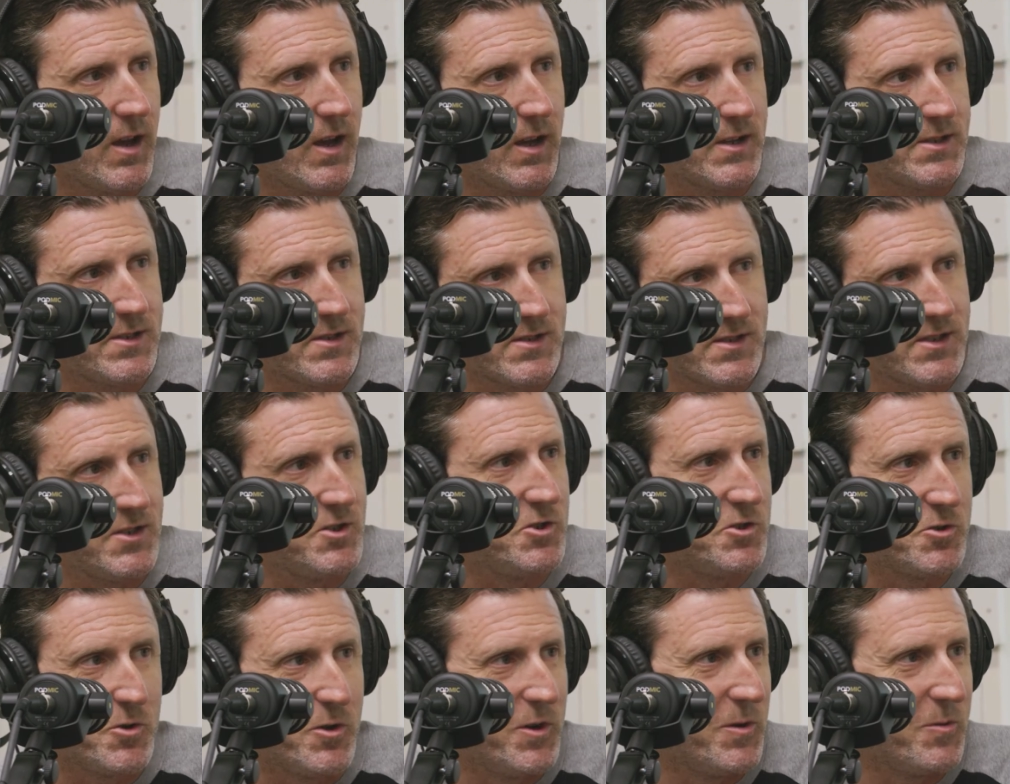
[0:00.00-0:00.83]
I just
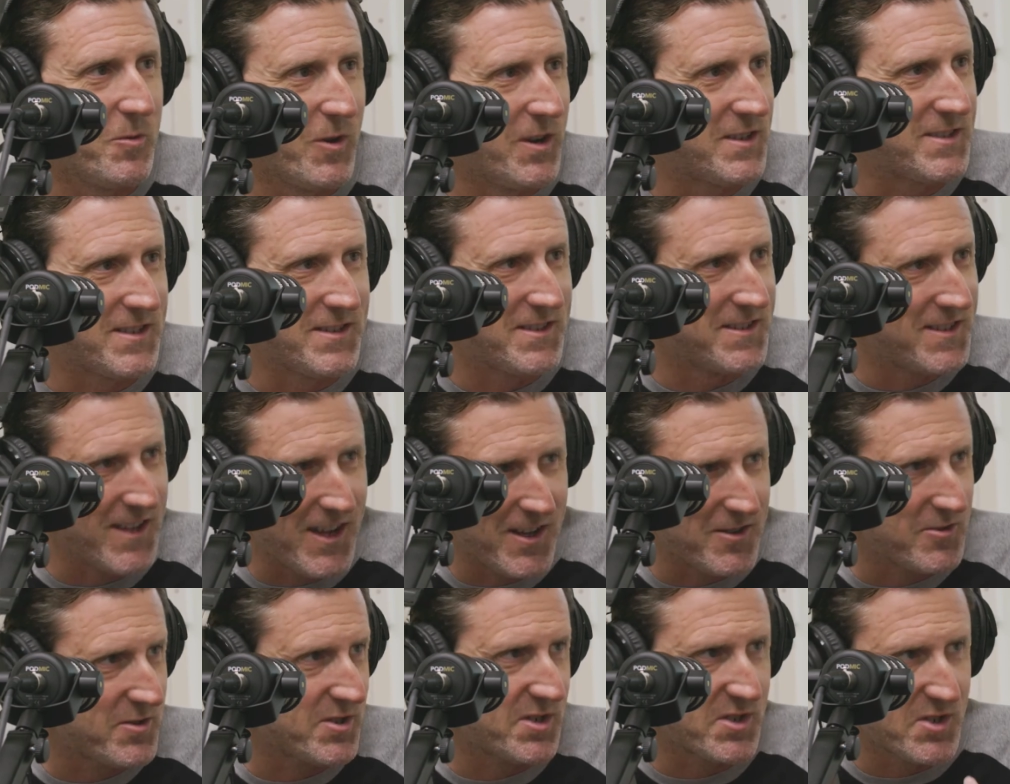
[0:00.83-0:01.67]
enjoyed watching the
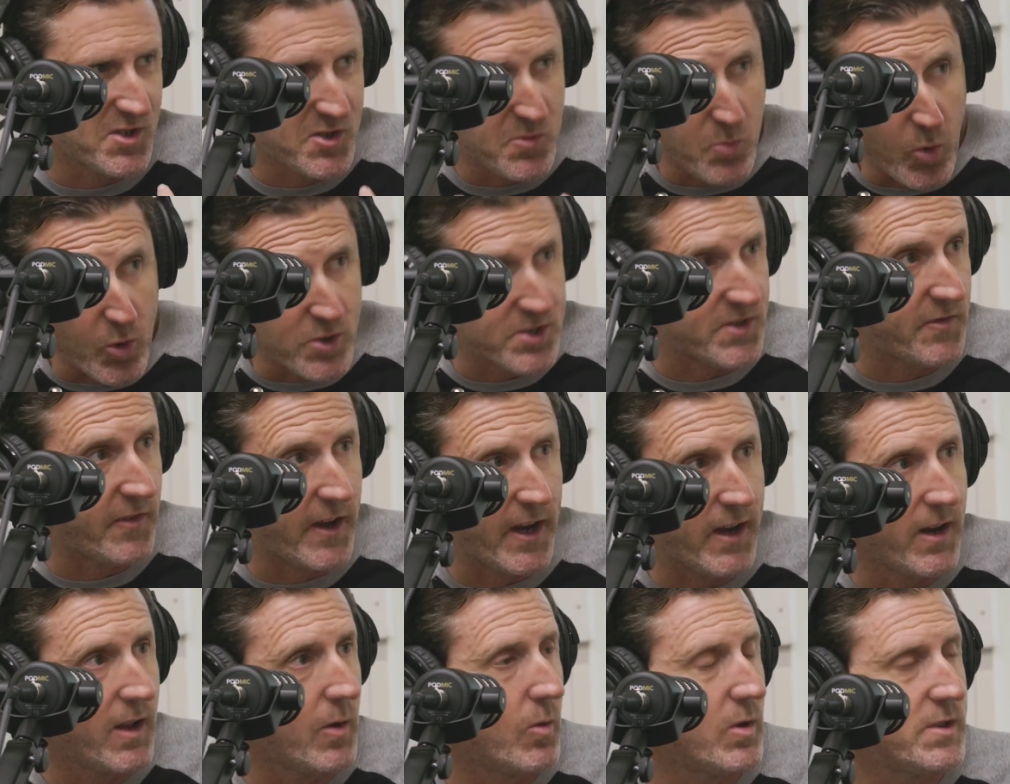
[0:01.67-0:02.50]
Dodgers as a sports
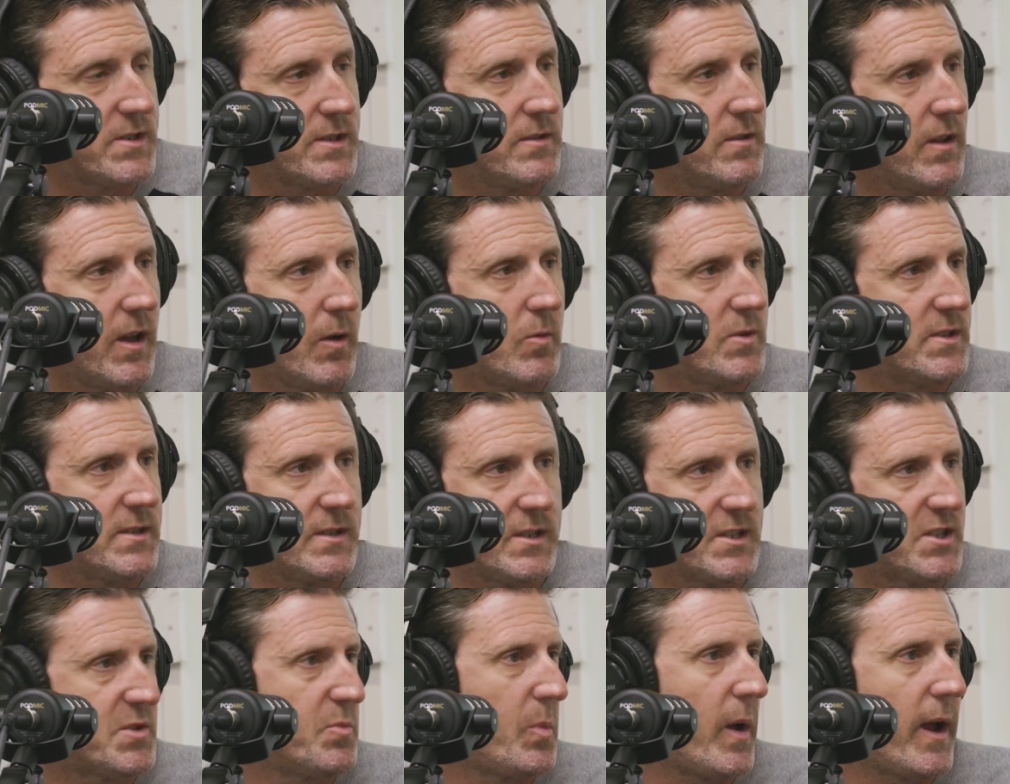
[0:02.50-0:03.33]
fan. I wasn't
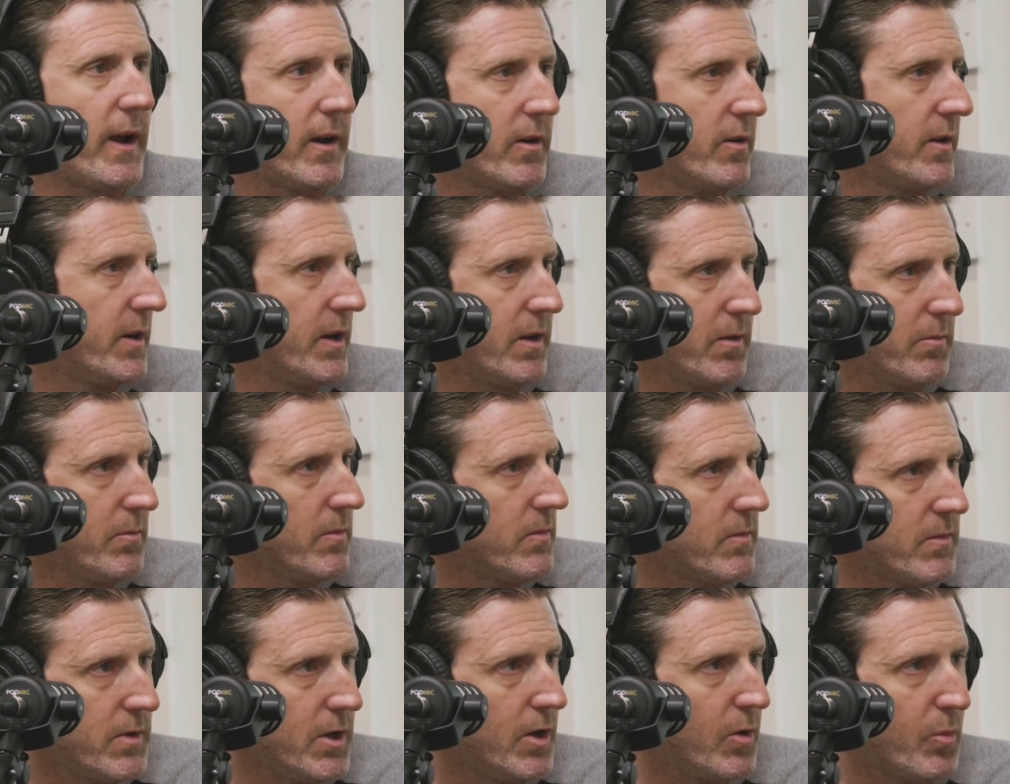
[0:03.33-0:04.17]
aspiring,
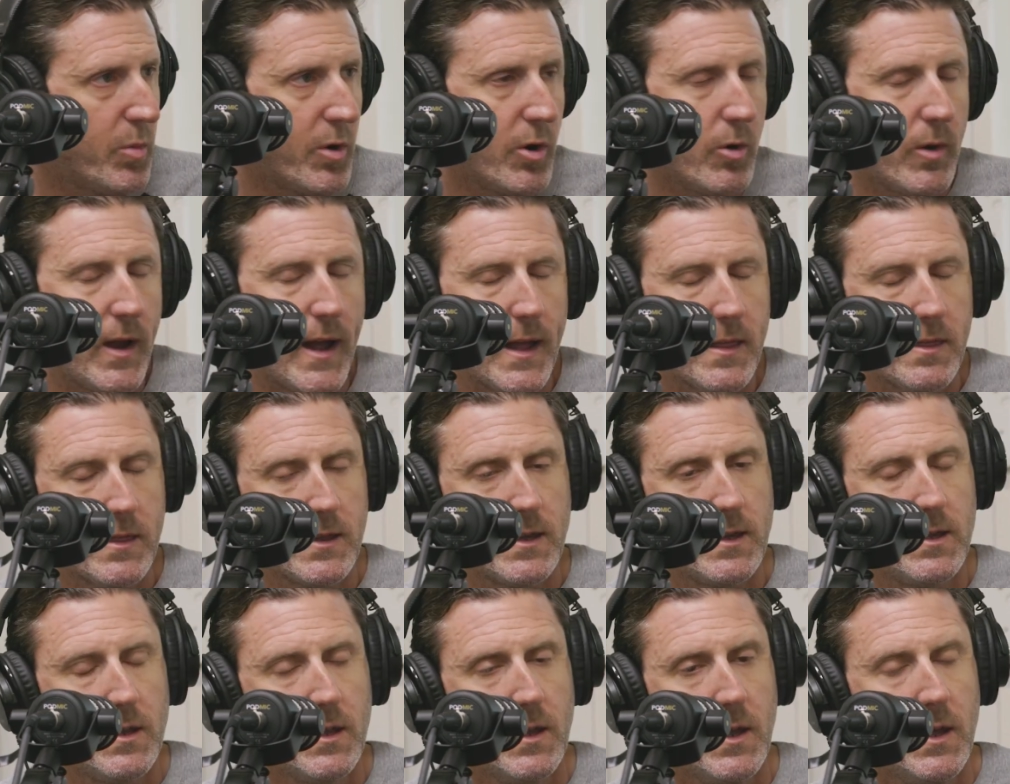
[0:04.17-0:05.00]
pro
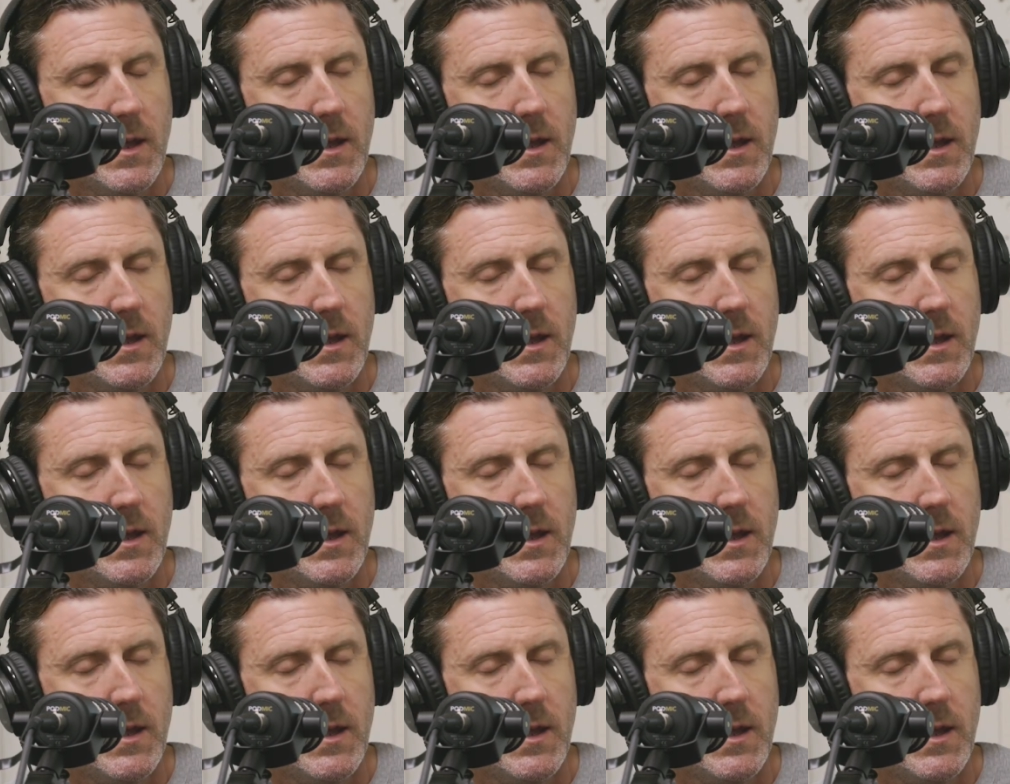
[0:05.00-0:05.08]
athlete.